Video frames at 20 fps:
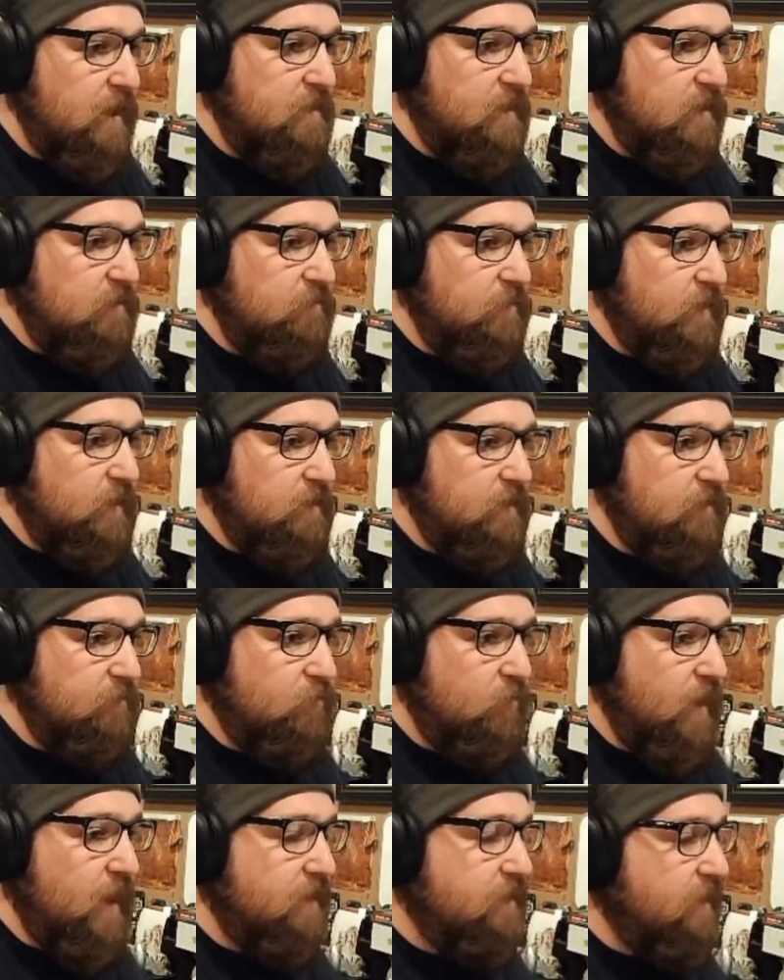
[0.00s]
yeah, they've
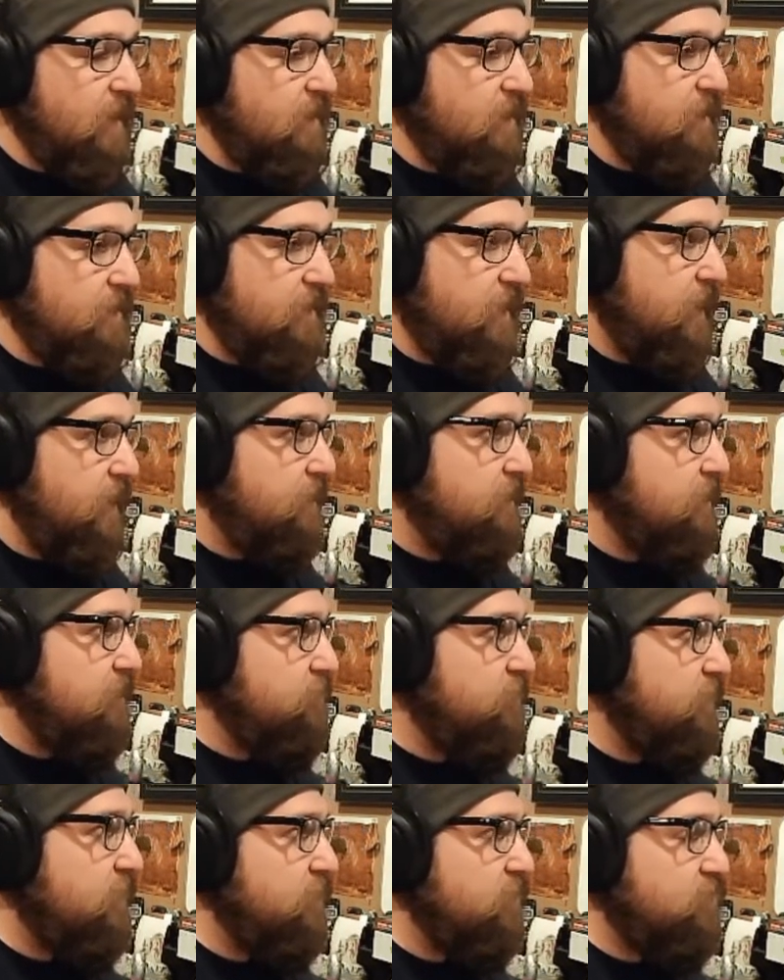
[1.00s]
cracked down on that, and they've
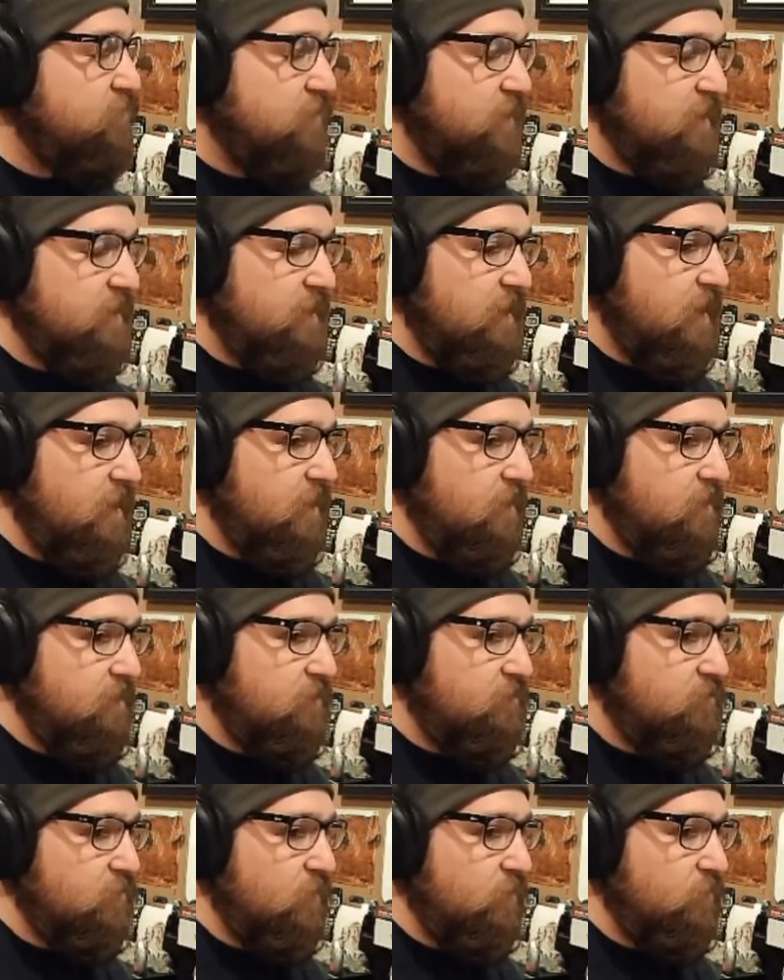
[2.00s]
started shutting down all
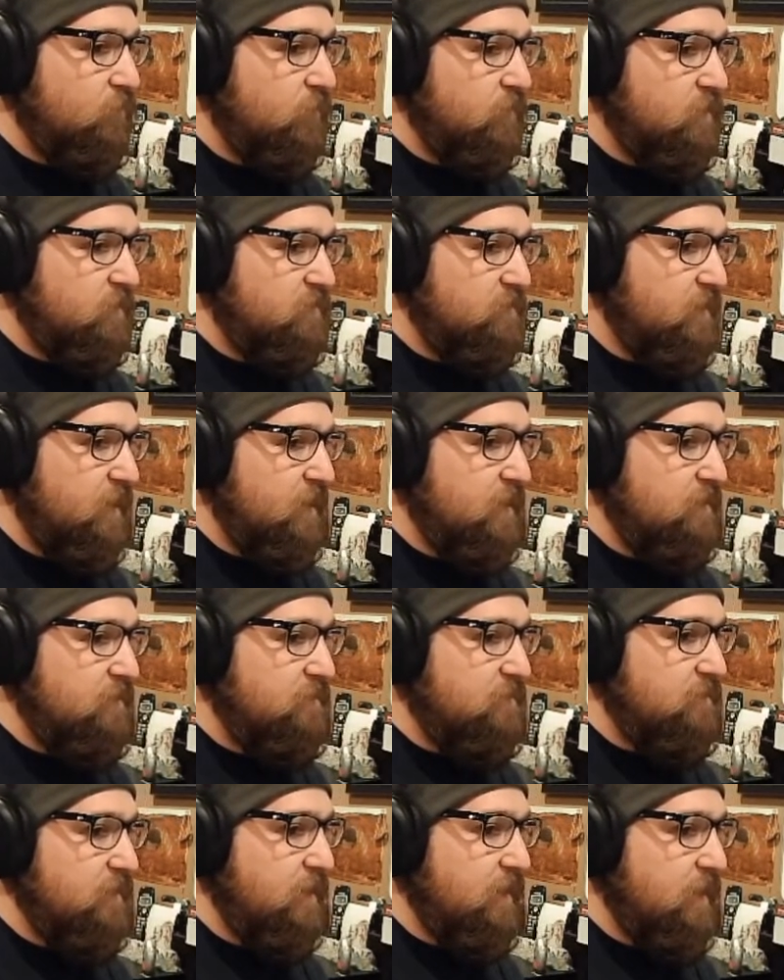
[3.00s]
these trustworthy
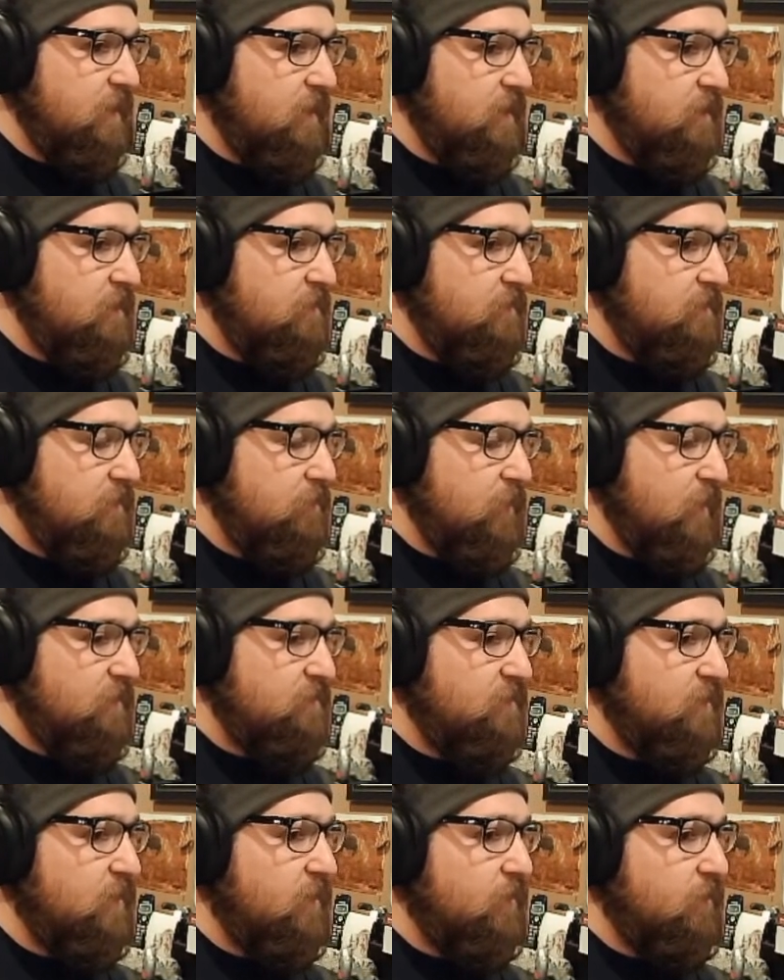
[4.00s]
sites, and it makes
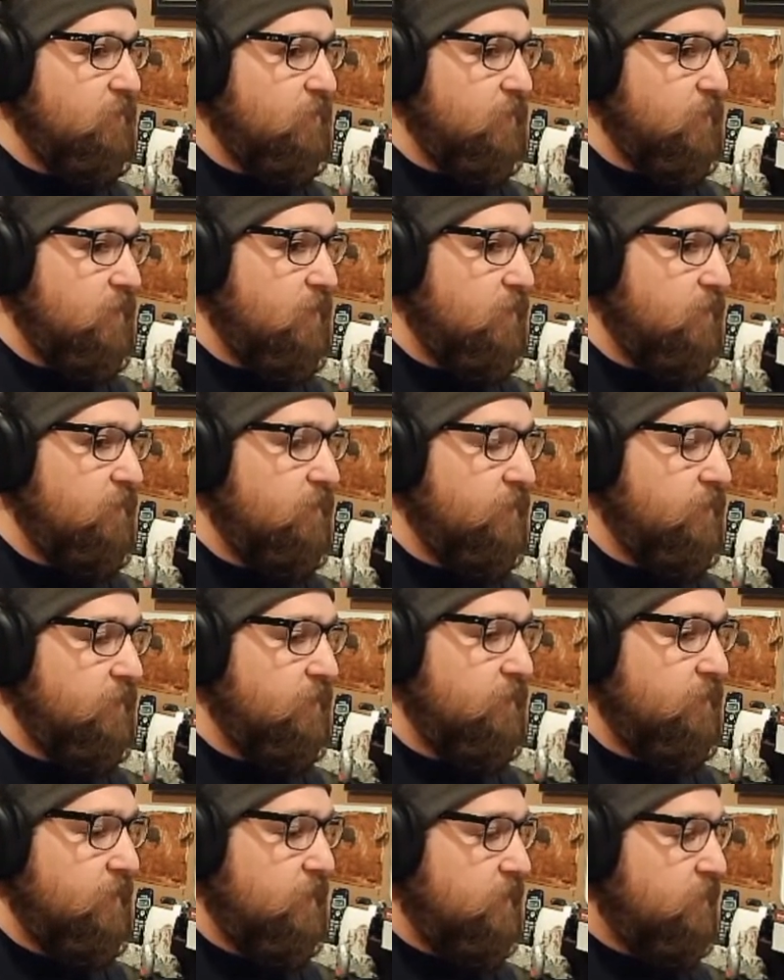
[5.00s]
it harder and
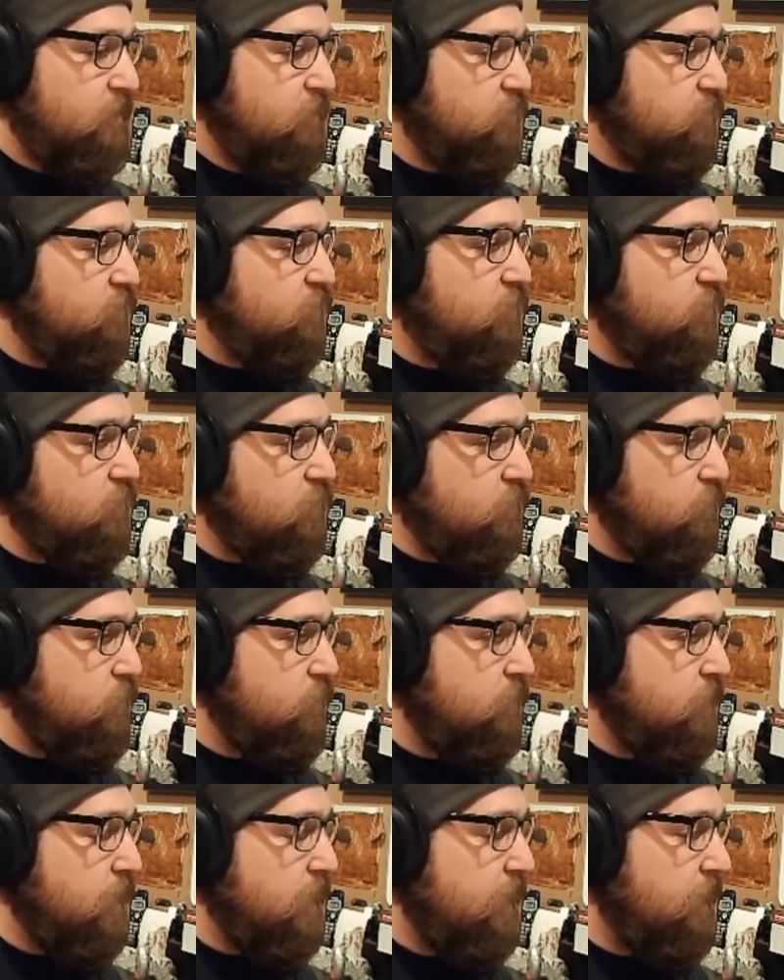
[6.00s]
harder
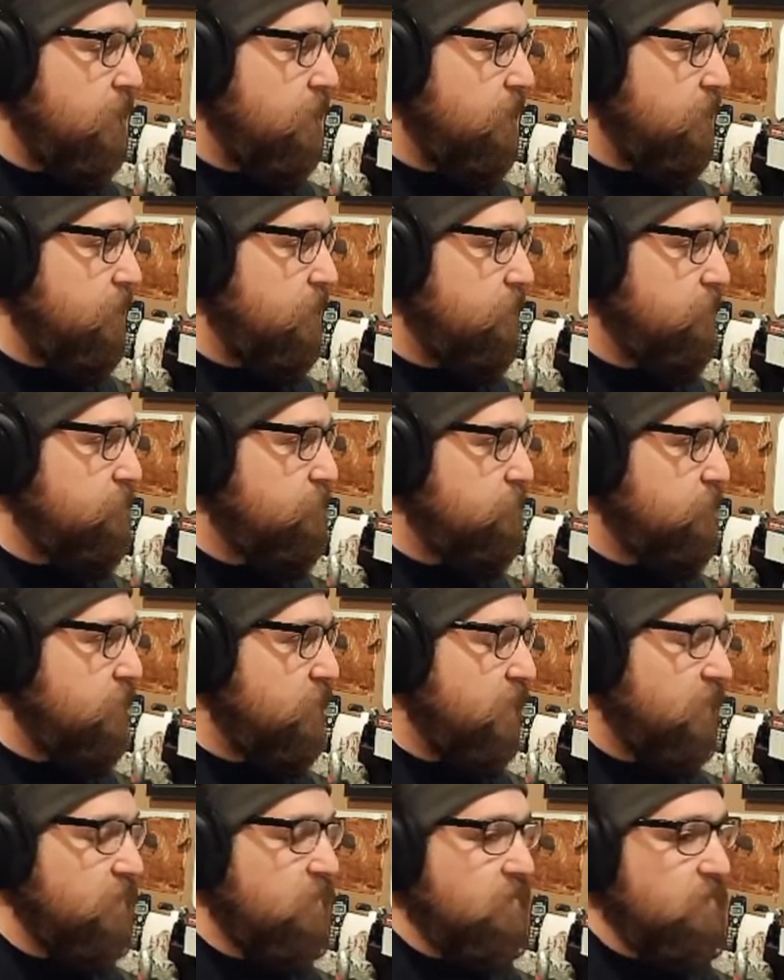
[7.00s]
to
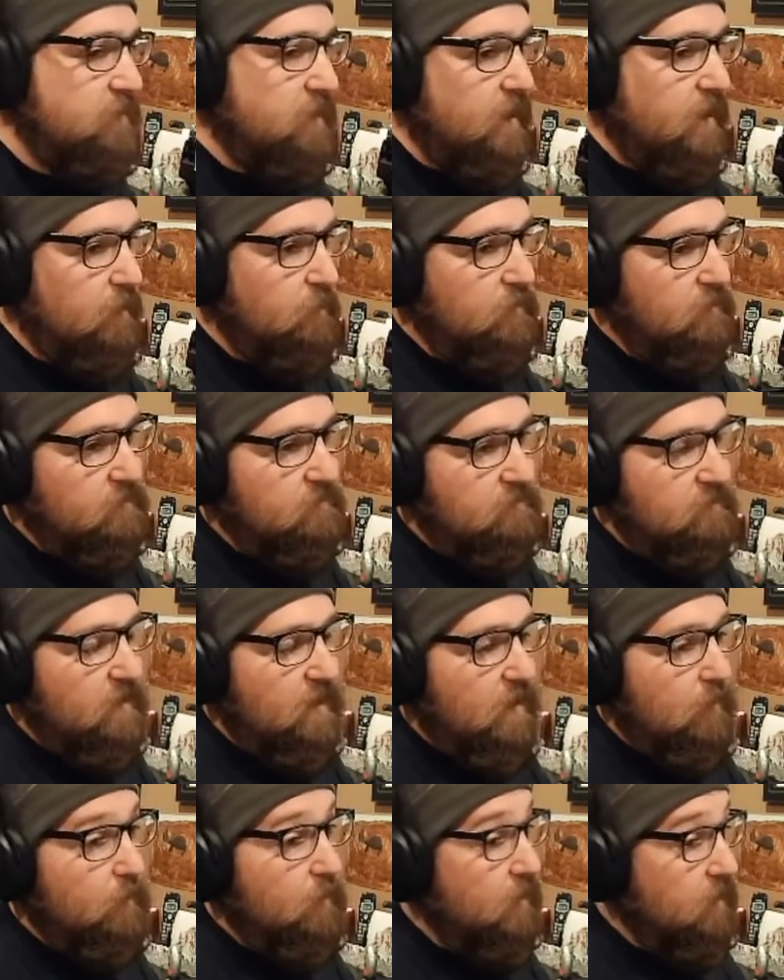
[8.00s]
get good copies
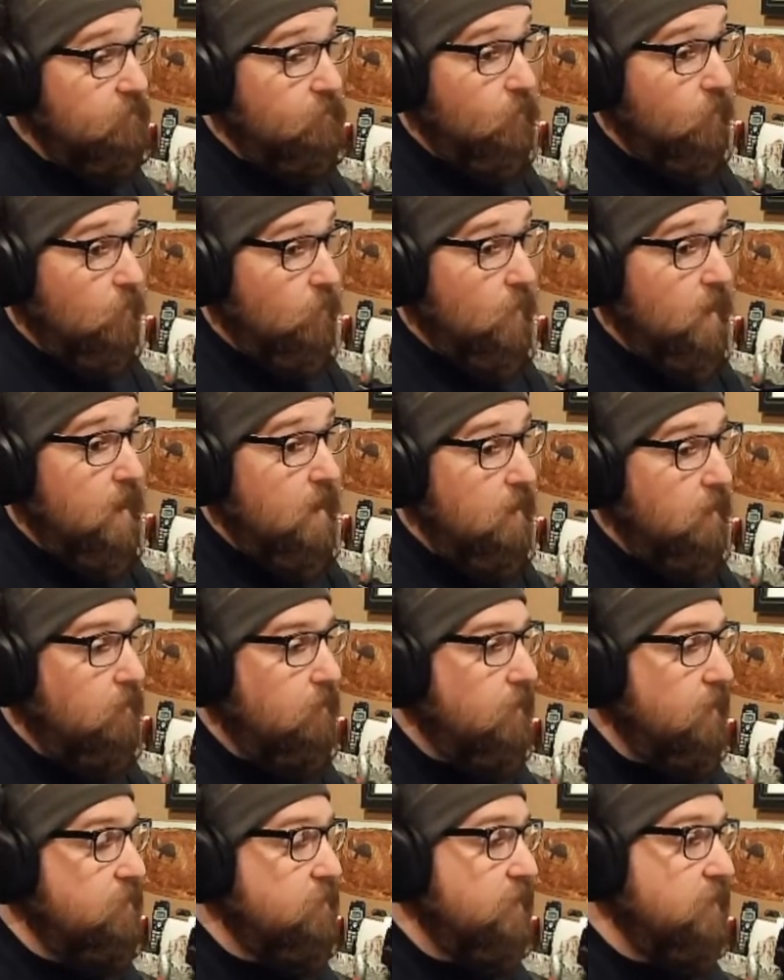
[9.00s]
now. But for a while,
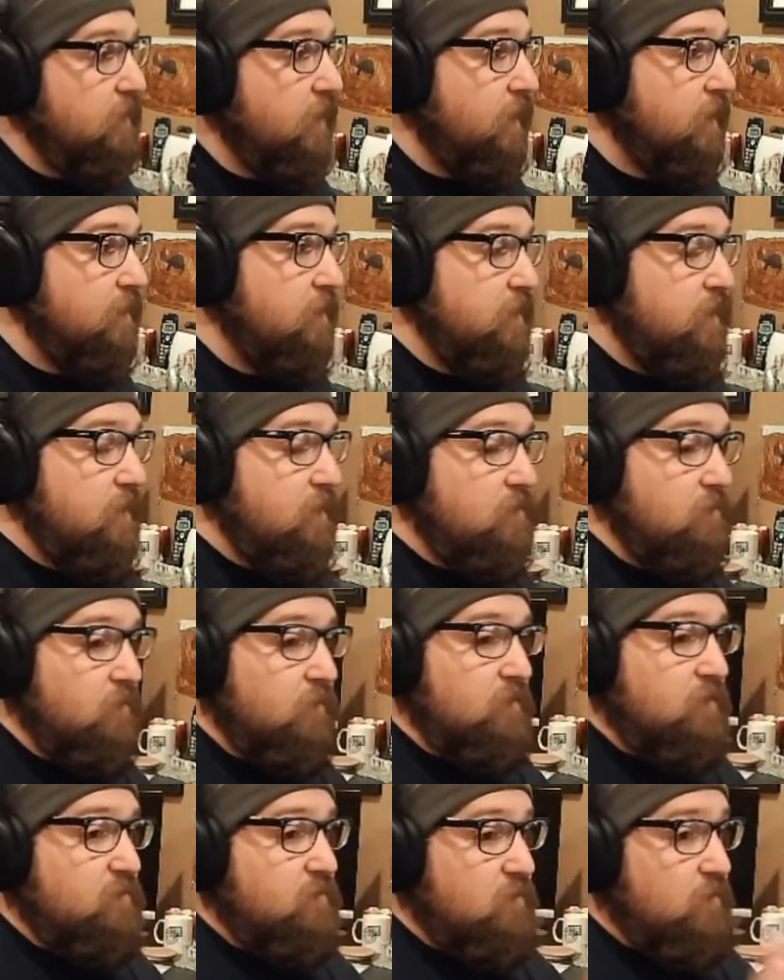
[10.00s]
I mean, like during
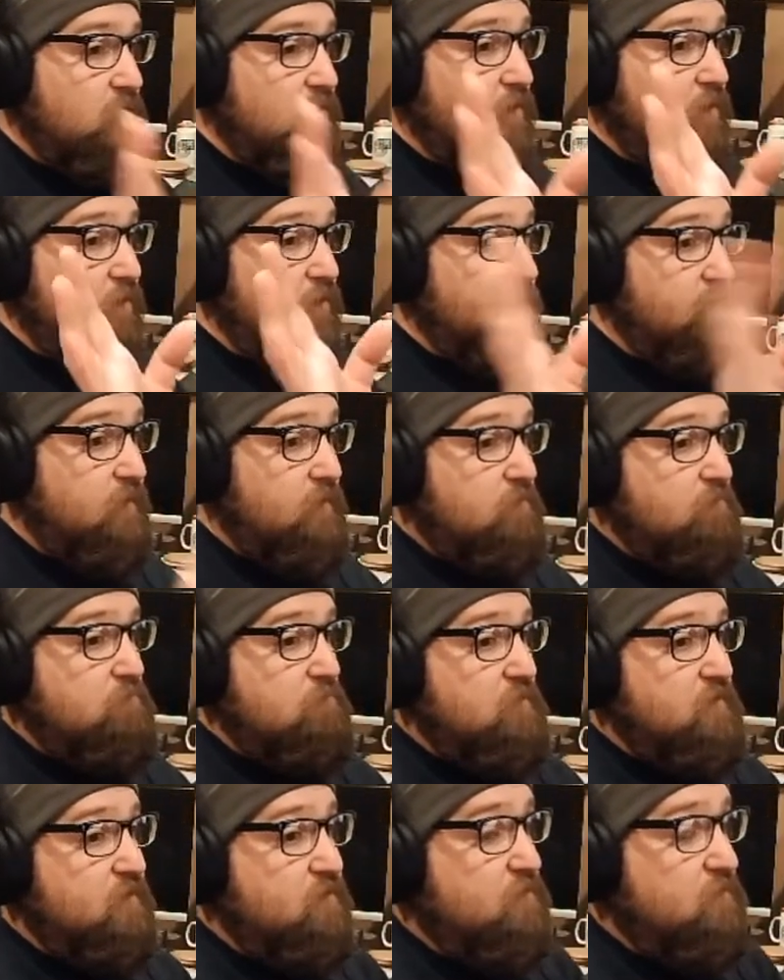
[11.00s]
this whole COVID
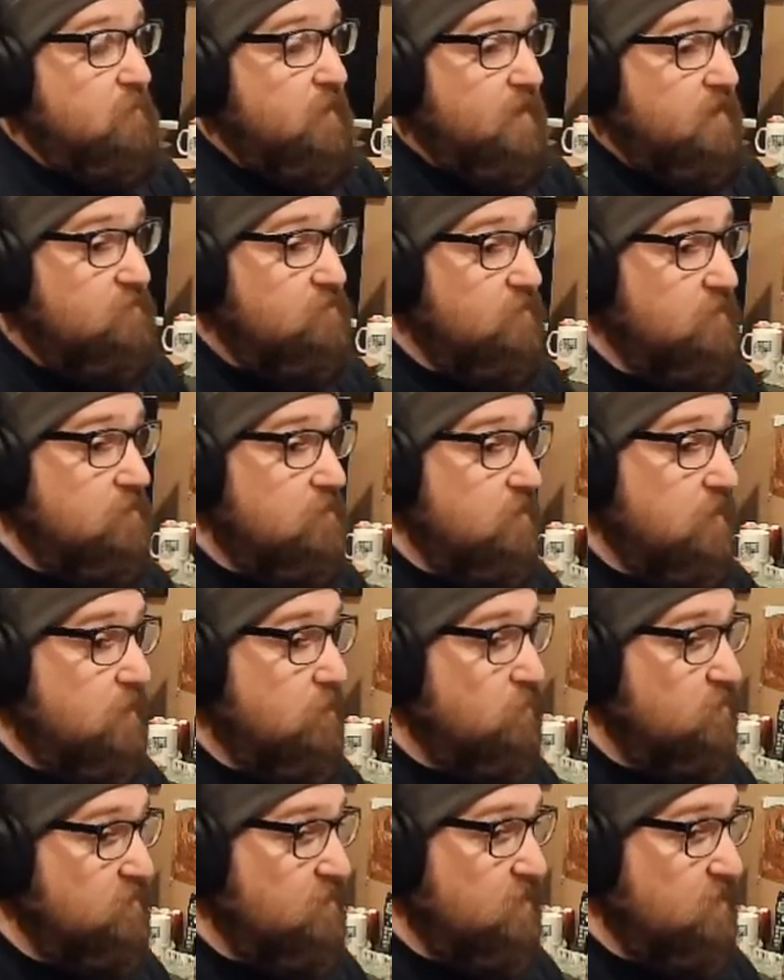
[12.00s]
situation, it was